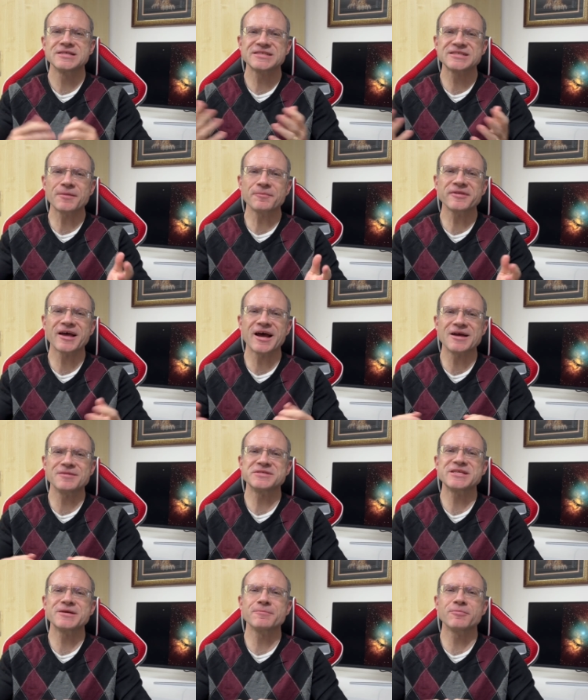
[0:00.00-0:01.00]

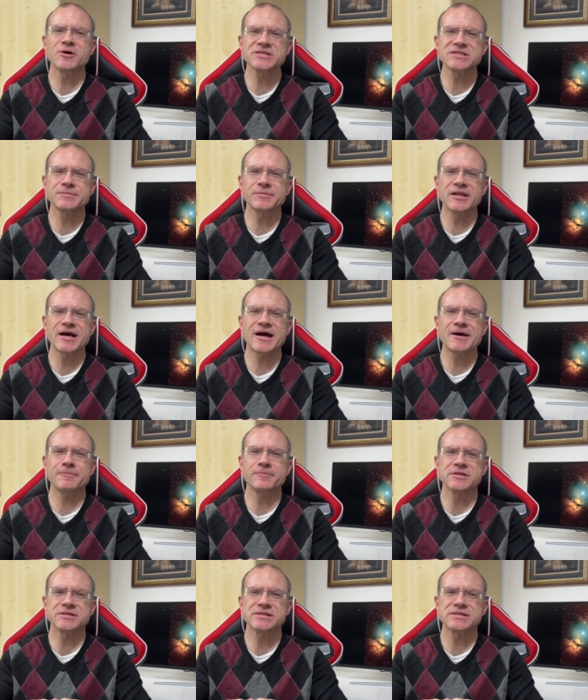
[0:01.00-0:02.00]
Sometimes the impossible
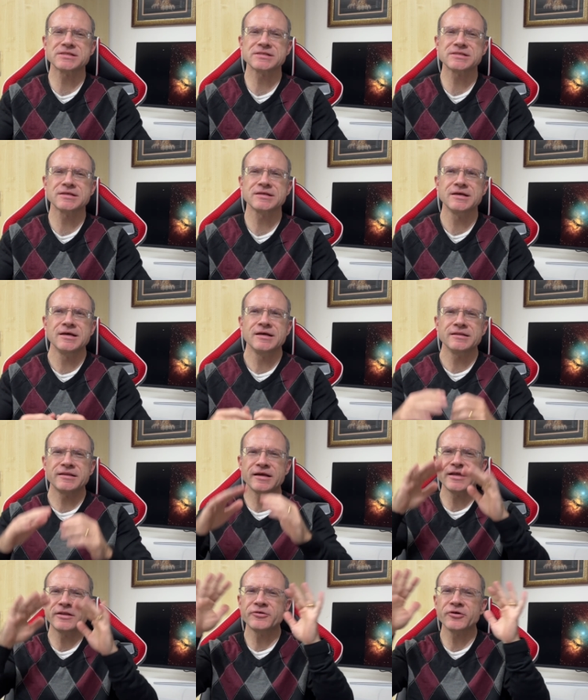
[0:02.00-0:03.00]
happens.
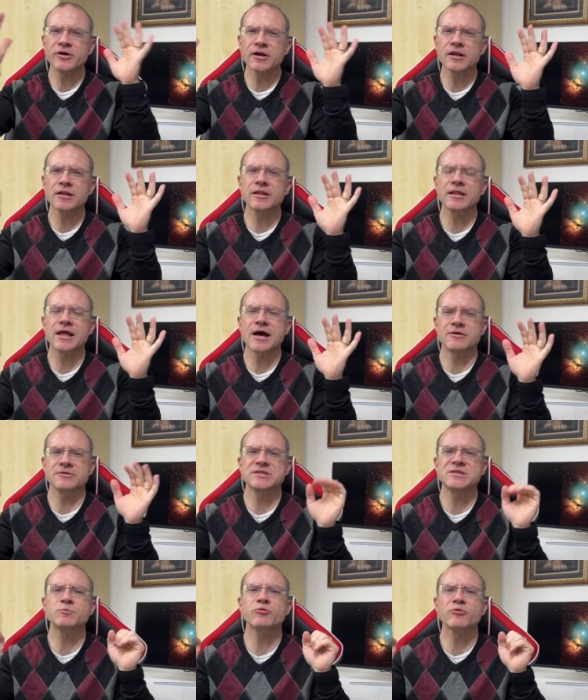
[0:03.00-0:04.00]
The eternal
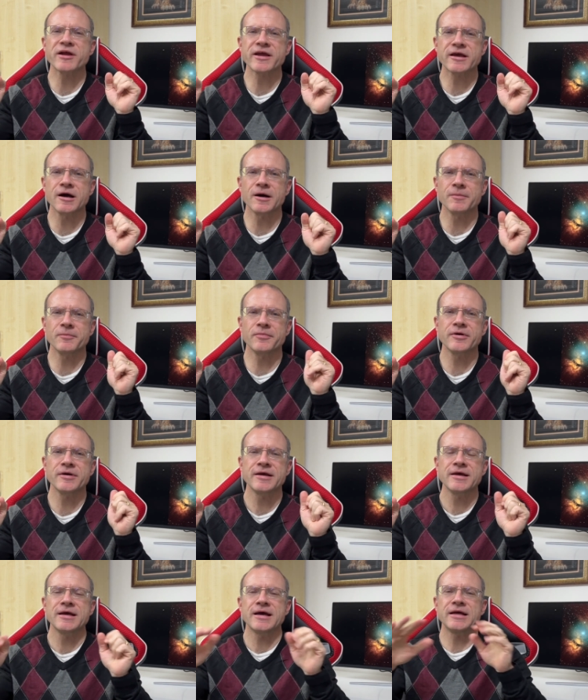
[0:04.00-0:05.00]
clouds break up
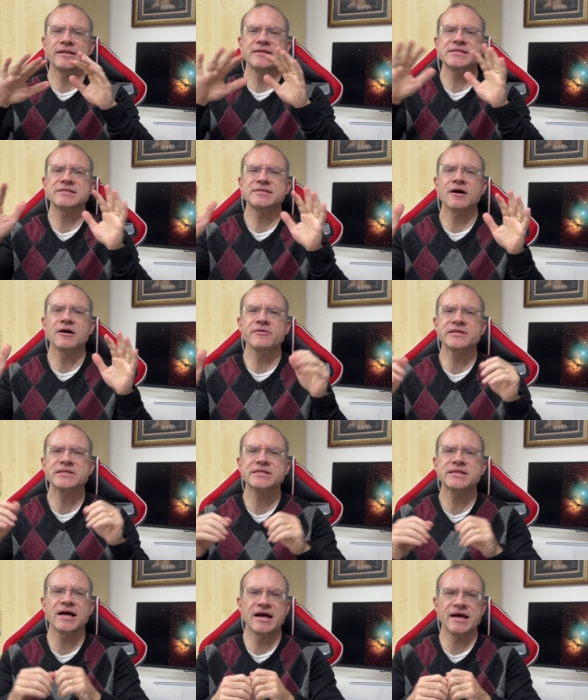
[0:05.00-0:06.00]
and the starry
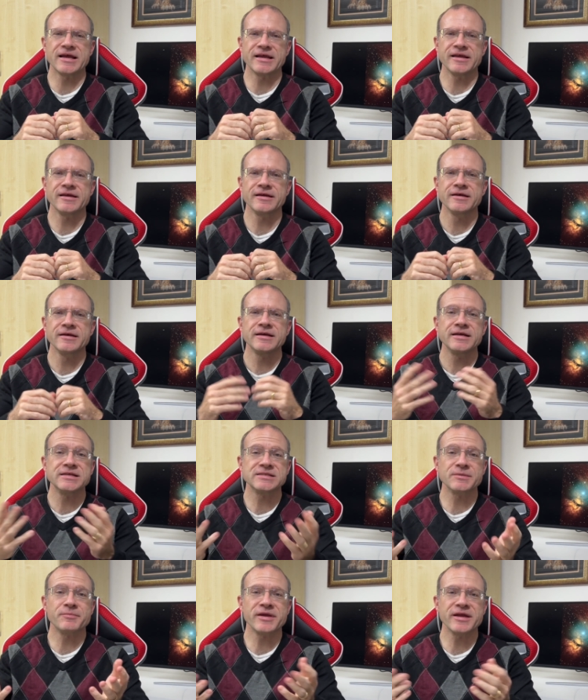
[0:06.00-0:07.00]
sky
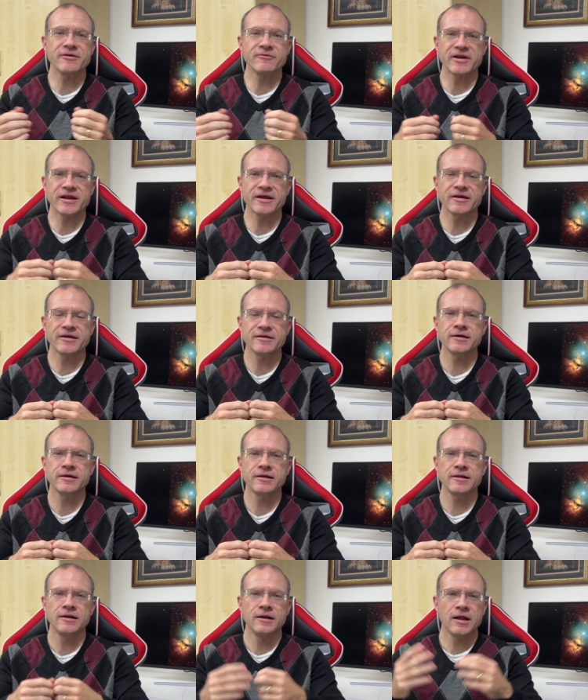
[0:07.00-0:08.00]
is appearing.
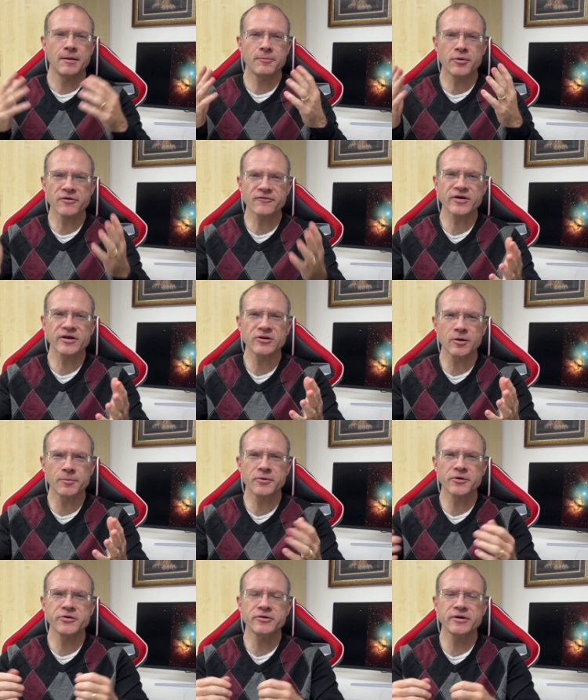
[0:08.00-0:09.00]
A perfect
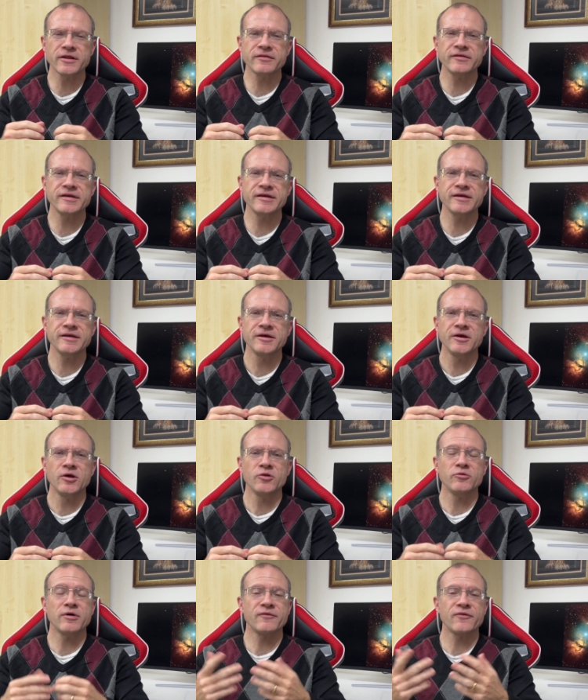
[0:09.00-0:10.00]
opportunity
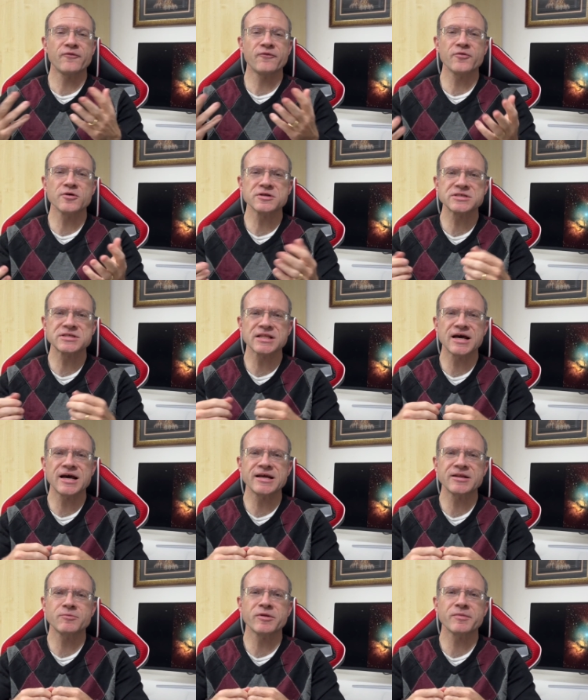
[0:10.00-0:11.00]
to have a first
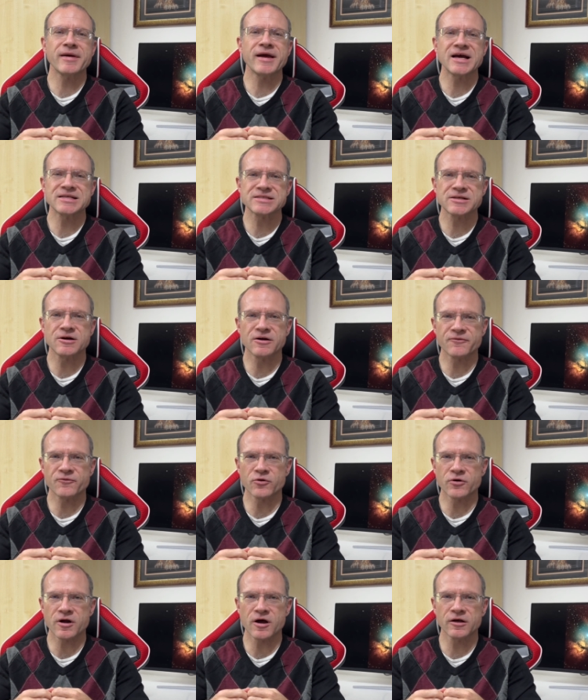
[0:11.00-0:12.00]
light with my Askar
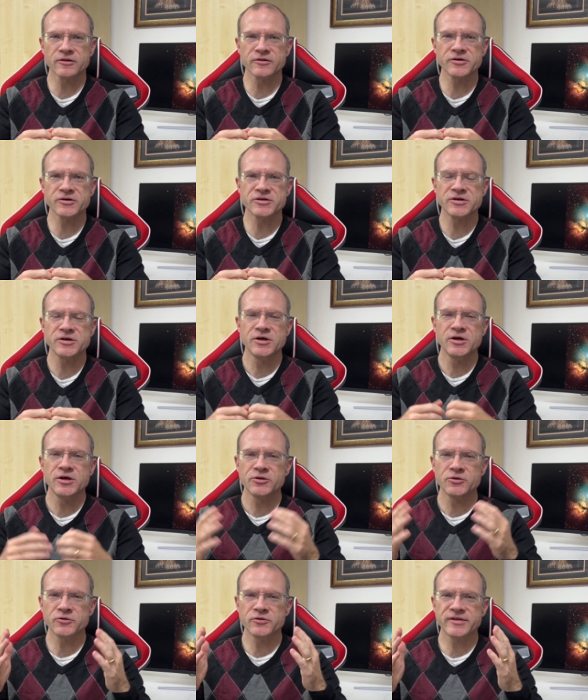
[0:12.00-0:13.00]
400
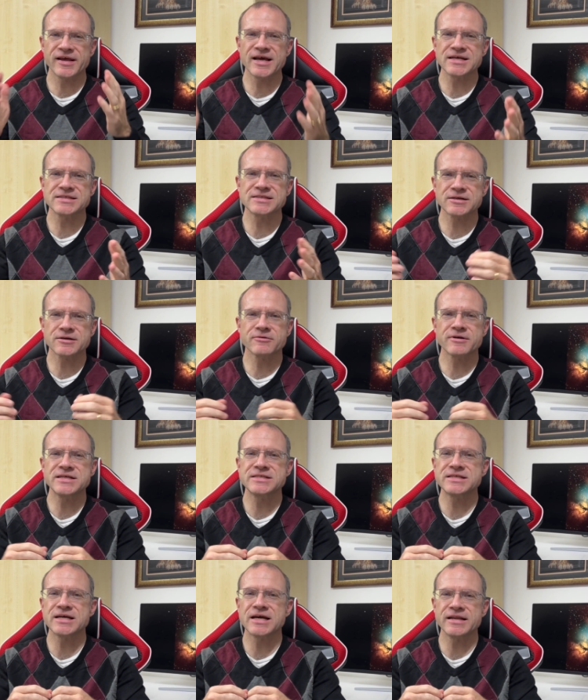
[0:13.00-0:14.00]
to test the
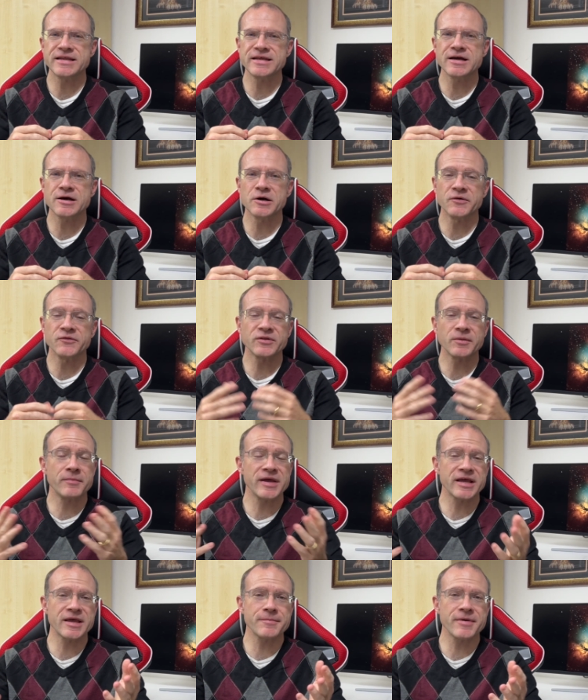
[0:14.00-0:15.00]
crazy idea of the
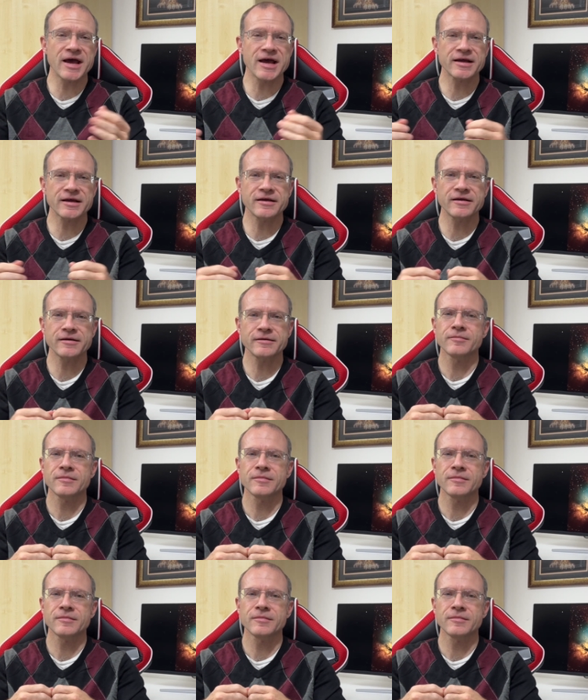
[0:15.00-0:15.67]
piggyback